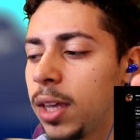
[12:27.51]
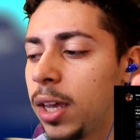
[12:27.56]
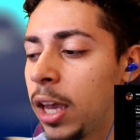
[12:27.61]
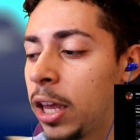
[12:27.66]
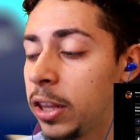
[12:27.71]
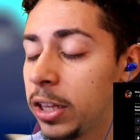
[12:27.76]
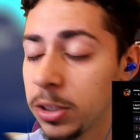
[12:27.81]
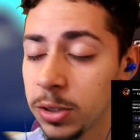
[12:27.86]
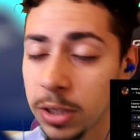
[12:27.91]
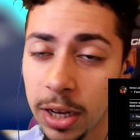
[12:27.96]

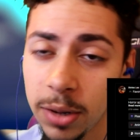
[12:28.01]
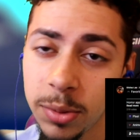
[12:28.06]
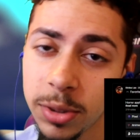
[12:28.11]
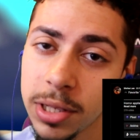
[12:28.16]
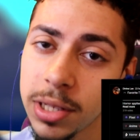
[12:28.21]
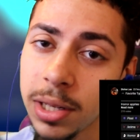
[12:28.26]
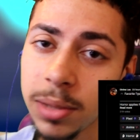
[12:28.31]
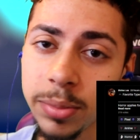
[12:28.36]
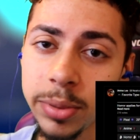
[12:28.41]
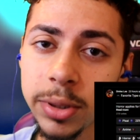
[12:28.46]
And this that
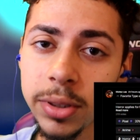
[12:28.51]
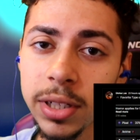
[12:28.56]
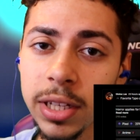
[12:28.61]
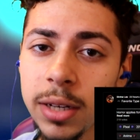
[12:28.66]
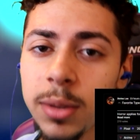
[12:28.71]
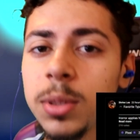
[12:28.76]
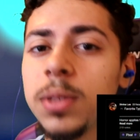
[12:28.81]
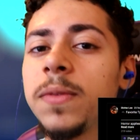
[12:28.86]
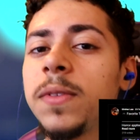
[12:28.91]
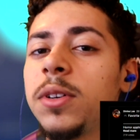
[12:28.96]
wasn't important.
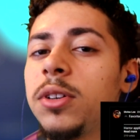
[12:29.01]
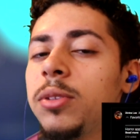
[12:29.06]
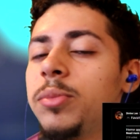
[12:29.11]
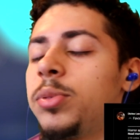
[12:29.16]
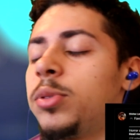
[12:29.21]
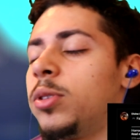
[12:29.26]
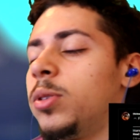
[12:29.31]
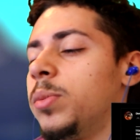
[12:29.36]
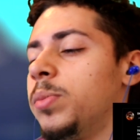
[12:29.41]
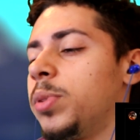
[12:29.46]
That was a very
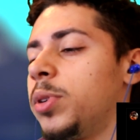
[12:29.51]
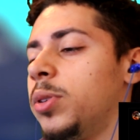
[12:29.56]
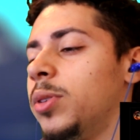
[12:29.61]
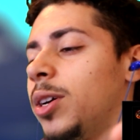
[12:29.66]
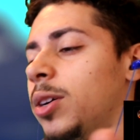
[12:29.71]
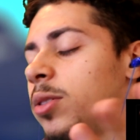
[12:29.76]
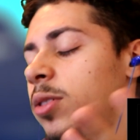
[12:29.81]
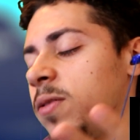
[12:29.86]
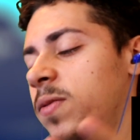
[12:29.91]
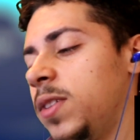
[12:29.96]
important poll.
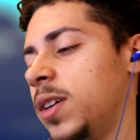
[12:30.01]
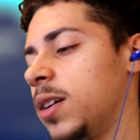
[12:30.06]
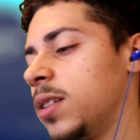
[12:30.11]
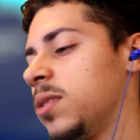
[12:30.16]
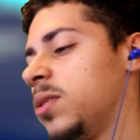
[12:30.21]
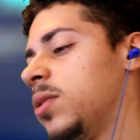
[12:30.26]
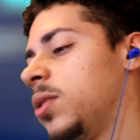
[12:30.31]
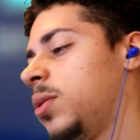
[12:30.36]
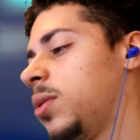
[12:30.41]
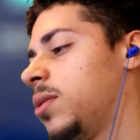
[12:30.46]
I don't know if you
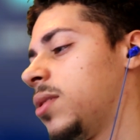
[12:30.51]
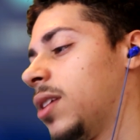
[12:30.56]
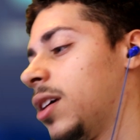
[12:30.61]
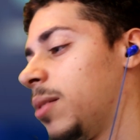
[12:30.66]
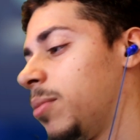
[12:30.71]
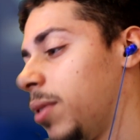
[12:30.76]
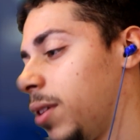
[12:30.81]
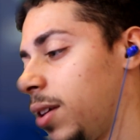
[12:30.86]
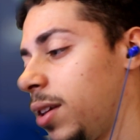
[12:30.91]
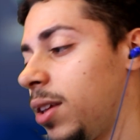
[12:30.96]
guys noticed
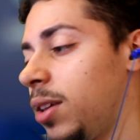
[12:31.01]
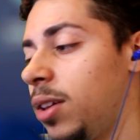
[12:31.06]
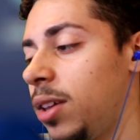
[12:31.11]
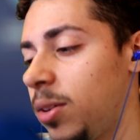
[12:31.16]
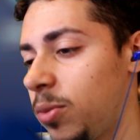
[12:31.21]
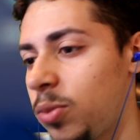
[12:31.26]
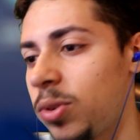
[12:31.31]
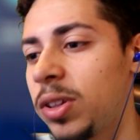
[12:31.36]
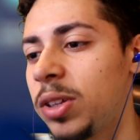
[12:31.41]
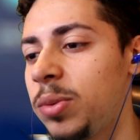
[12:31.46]
that.
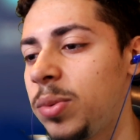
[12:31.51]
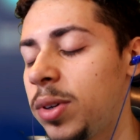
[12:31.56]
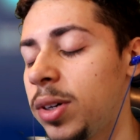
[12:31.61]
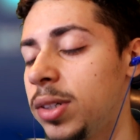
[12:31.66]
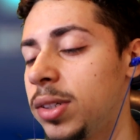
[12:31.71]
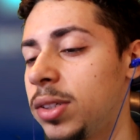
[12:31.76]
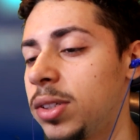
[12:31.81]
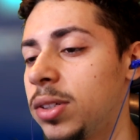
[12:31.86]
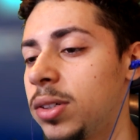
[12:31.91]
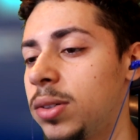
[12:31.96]
it really
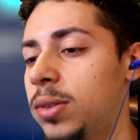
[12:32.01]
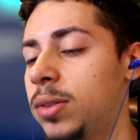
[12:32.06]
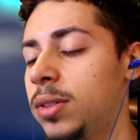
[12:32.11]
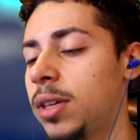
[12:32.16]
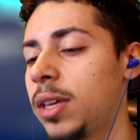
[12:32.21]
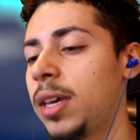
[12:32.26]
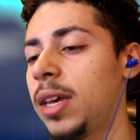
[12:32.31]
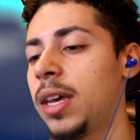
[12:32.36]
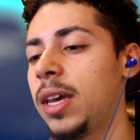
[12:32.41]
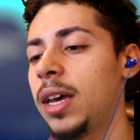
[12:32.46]
was. So
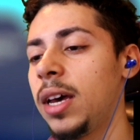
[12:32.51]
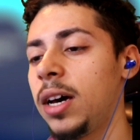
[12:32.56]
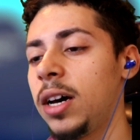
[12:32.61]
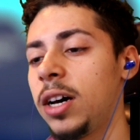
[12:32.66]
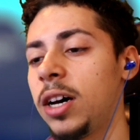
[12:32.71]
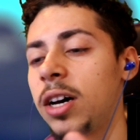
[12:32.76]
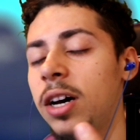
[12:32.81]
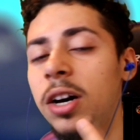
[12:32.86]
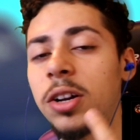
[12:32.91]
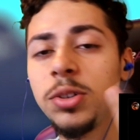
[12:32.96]

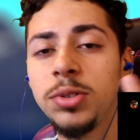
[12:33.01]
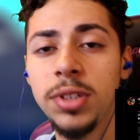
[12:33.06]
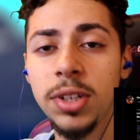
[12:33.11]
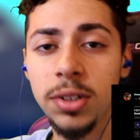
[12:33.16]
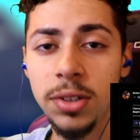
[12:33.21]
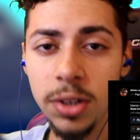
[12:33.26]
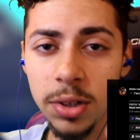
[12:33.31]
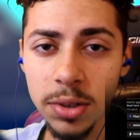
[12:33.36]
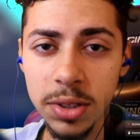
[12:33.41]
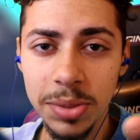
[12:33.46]
uh,
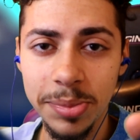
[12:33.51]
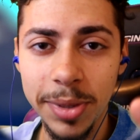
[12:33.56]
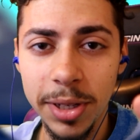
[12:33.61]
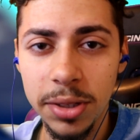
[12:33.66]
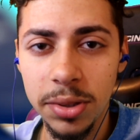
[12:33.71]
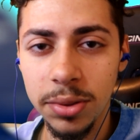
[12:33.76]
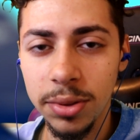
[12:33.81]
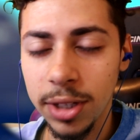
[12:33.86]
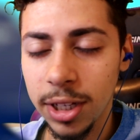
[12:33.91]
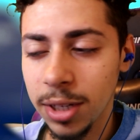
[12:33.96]
Undertale, you know, is a
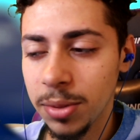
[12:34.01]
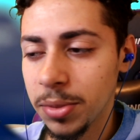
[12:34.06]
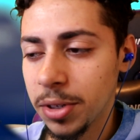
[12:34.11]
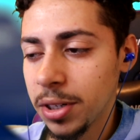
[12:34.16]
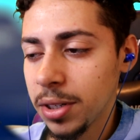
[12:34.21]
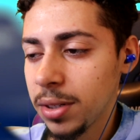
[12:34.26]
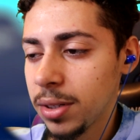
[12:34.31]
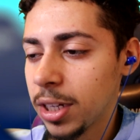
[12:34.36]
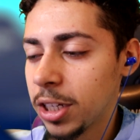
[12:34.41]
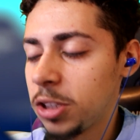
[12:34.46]
pixel game,
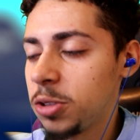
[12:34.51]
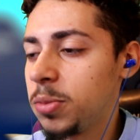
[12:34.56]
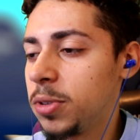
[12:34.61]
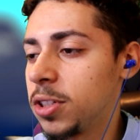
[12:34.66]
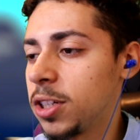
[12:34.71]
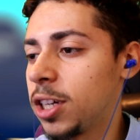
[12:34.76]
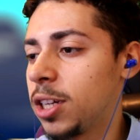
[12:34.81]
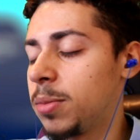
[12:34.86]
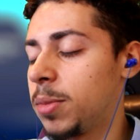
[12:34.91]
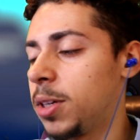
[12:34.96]
right? Not too
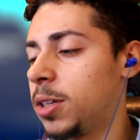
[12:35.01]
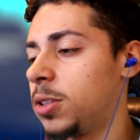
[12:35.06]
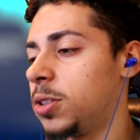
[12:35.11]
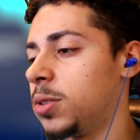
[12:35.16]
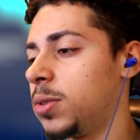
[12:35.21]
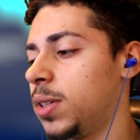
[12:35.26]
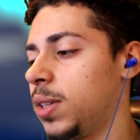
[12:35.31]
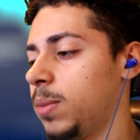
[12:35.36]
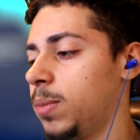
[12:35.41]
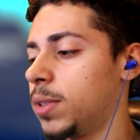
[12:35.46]
much anime
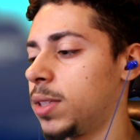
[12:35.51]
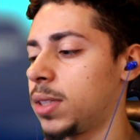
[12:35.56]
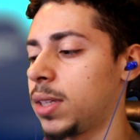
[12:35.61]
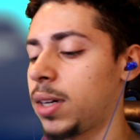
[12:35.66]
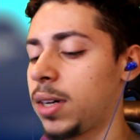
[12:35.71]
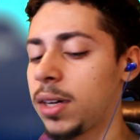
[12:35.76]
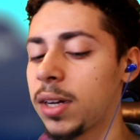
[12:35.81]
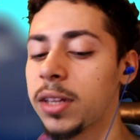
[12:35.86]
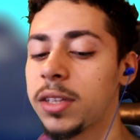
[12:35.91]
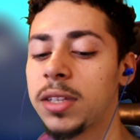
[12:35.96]
to it
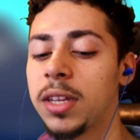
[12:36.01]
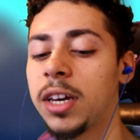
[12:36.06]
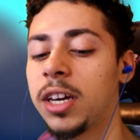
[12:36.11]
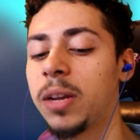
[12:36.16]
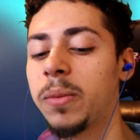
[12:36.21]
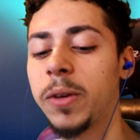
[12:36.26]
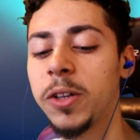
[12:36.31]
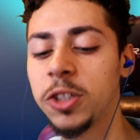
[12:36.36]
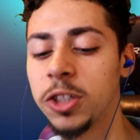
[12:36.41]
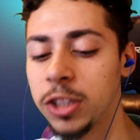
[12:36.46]
besides the
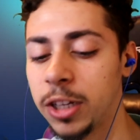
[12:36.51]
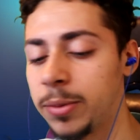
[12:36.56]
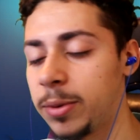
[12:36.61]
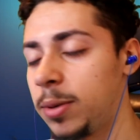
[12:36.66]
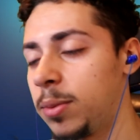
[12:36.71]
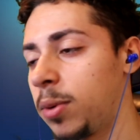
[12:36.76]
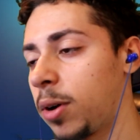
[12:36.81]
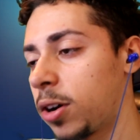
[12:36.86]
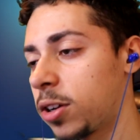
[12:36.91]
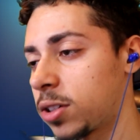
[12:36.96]
animation that
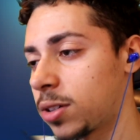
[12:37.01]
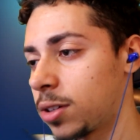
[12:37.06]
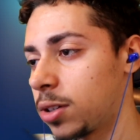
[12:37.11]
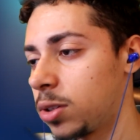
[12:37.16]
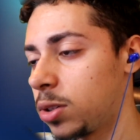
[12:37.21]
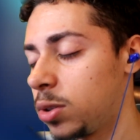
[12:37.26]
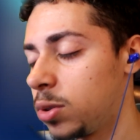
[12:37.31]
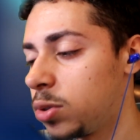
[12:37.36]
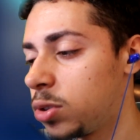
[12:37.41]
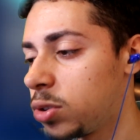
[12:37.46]
we watch
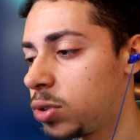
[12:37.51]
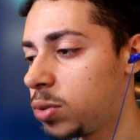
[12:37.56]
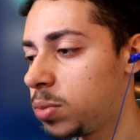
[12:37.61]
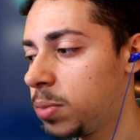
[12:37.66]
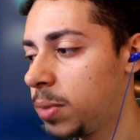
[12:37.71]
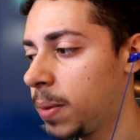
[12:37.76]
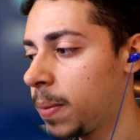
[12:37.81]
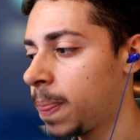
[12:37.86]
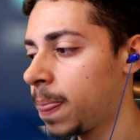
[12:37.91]
on YouTube.